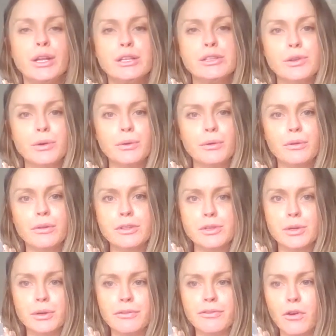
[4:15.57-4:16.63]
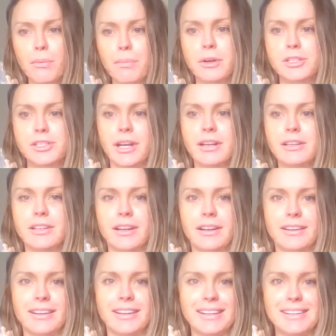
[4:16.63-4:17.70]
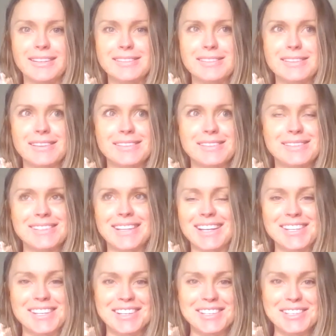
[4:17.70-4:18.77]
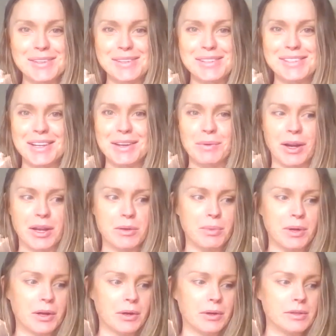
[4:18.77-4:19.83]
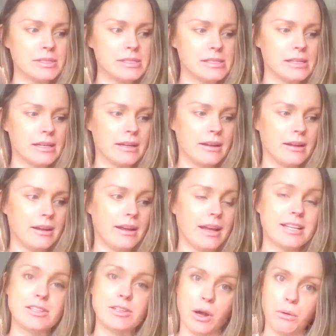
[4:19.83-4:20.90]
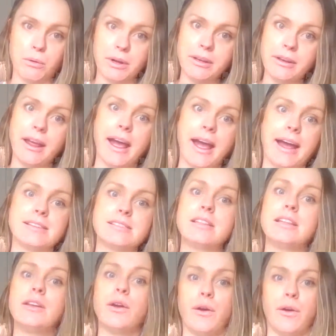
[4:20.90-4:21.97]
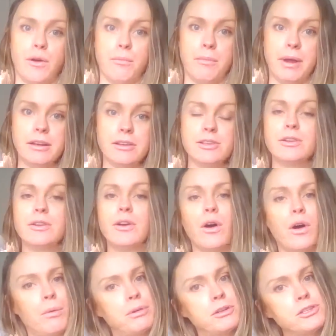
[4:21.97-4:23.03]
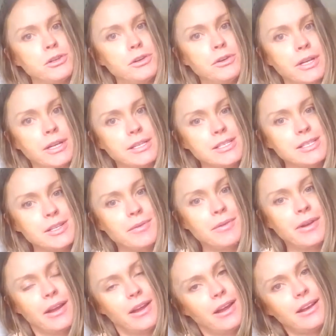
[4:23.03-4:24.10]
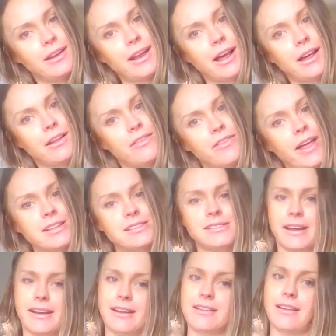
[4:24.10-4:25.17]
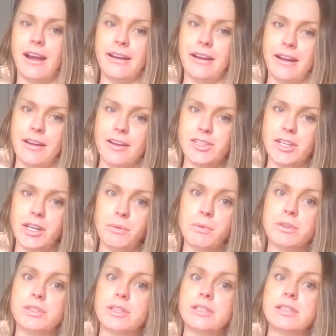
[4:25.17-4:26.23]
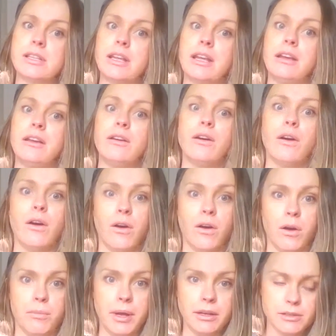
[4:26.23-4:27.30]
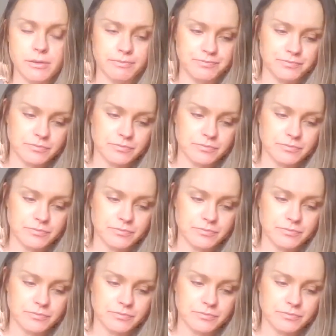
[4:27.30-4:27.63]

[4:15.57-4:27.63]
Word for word: So the 2-4 projector is such an interesting one because it's known as the hermit opportunist. Now, that second line energy, which is the hermit,